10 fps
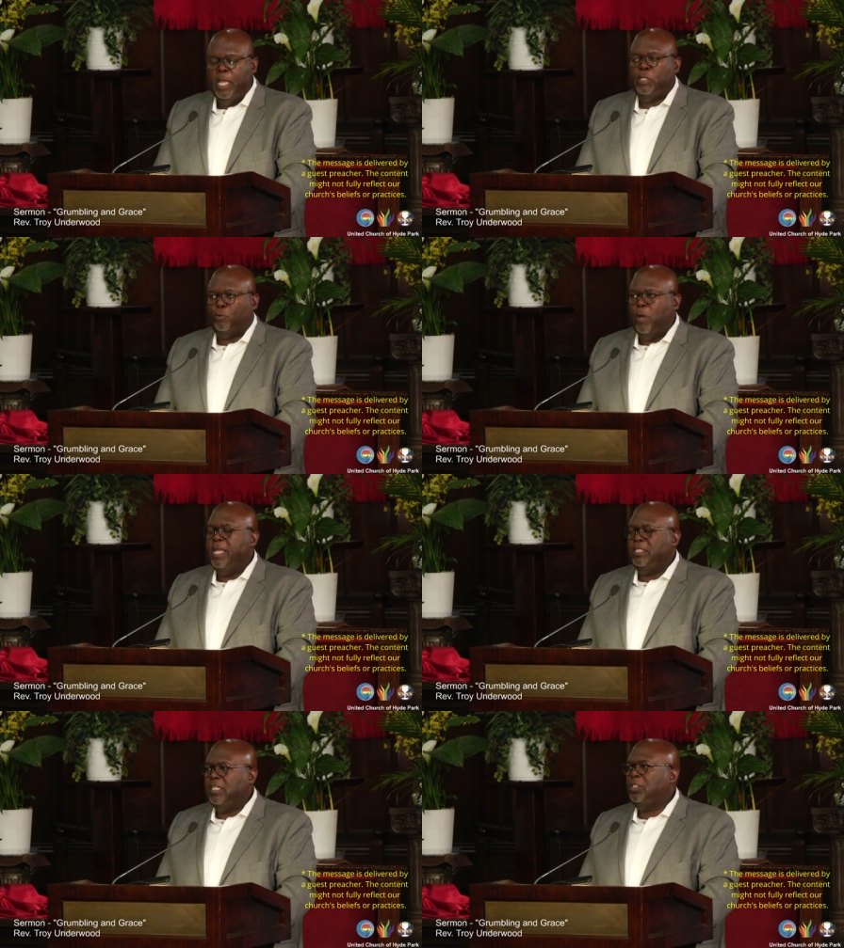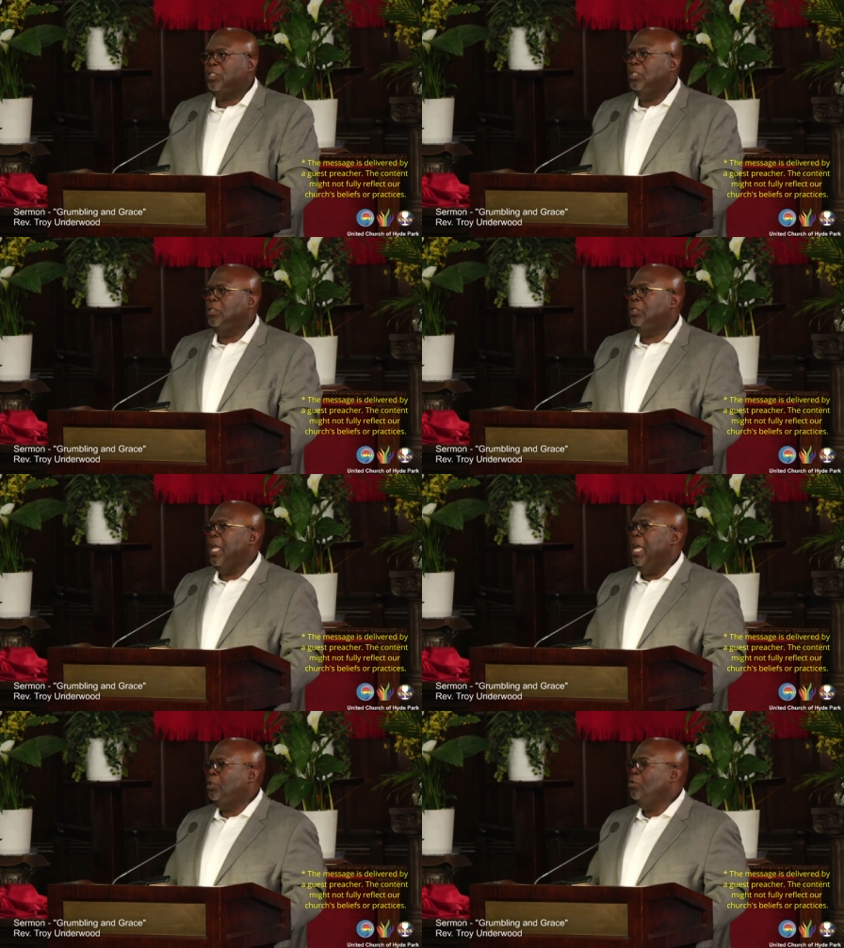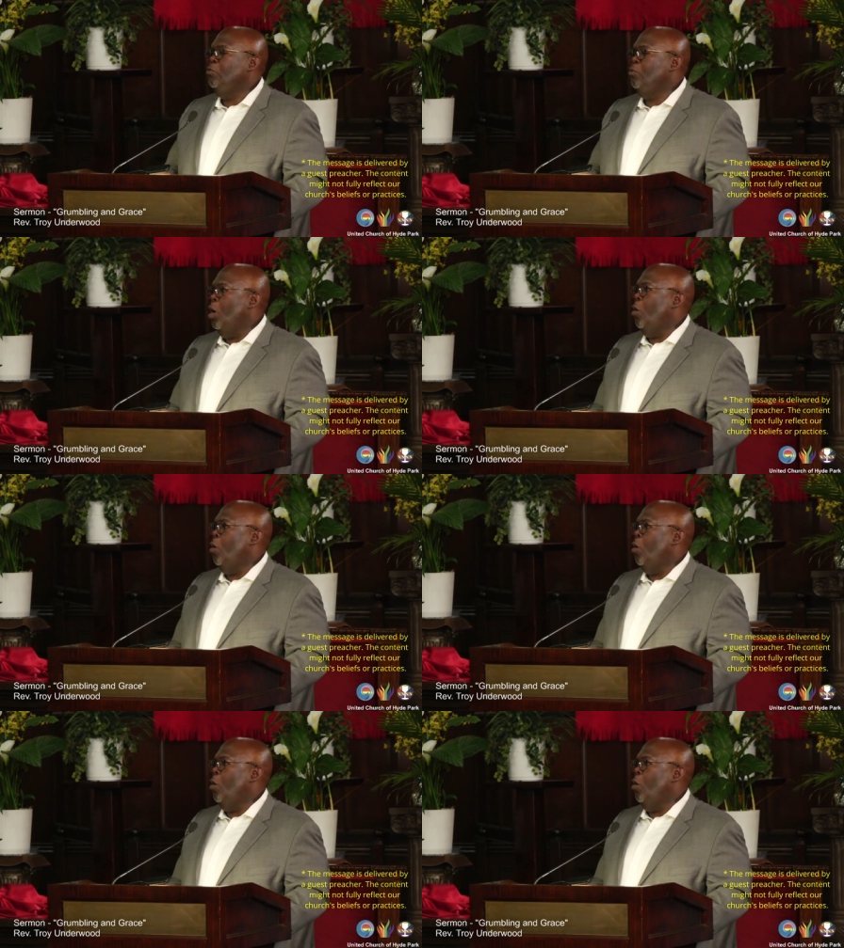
Transitions, as you know,